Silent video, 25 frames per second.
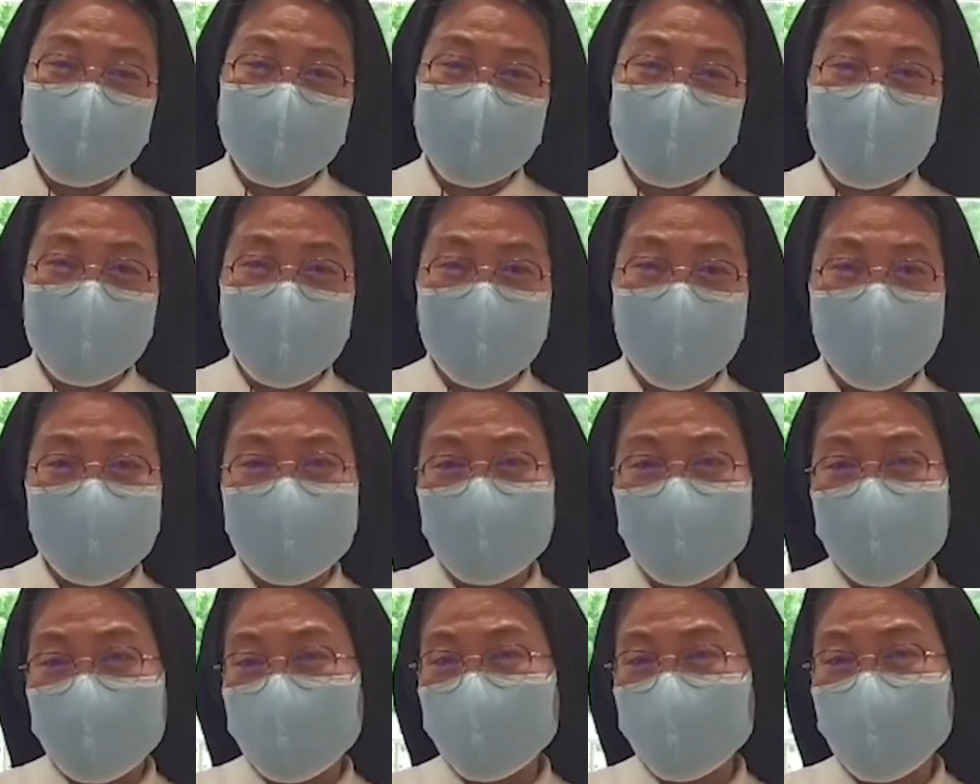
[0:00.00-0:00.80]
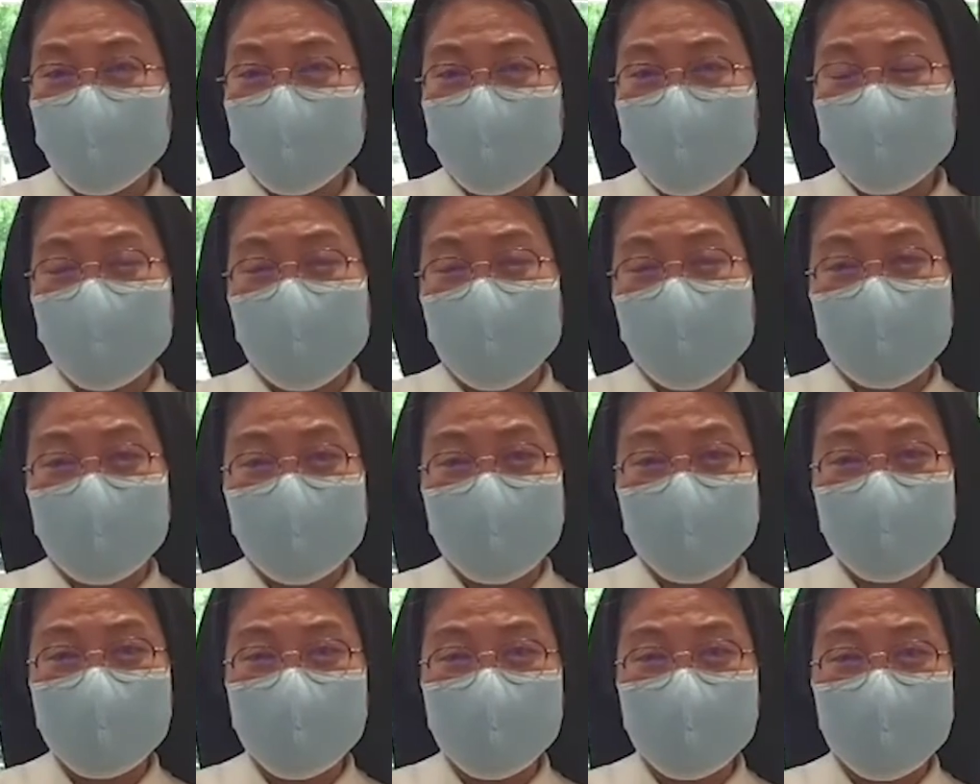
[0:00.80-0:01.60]
So there are two
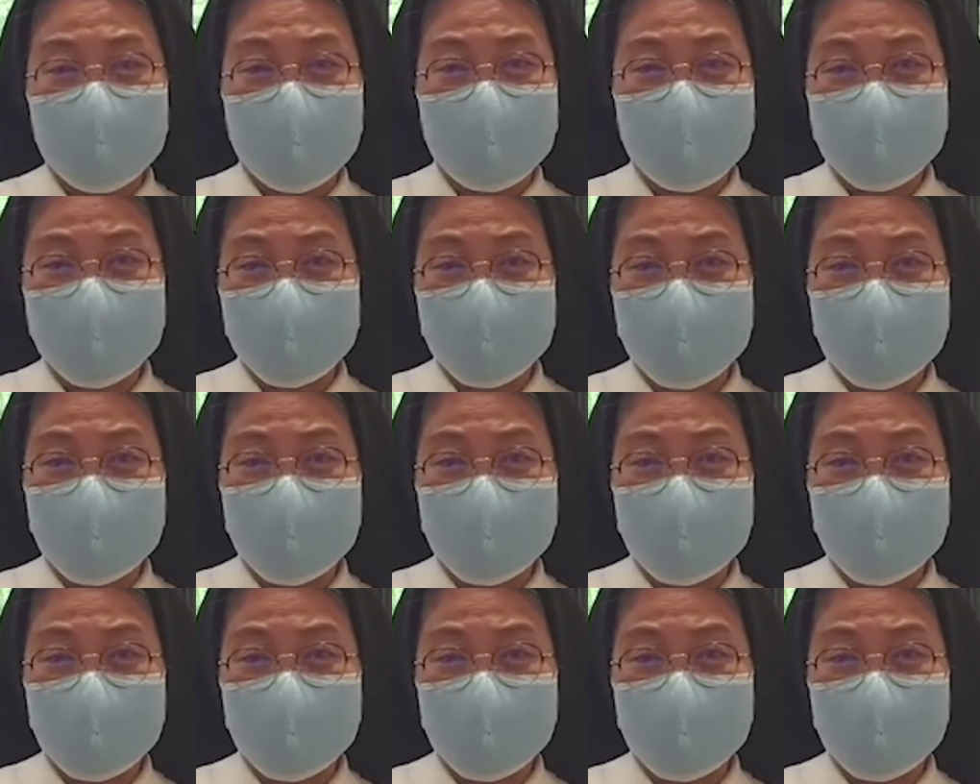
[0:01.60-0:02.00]
parts in the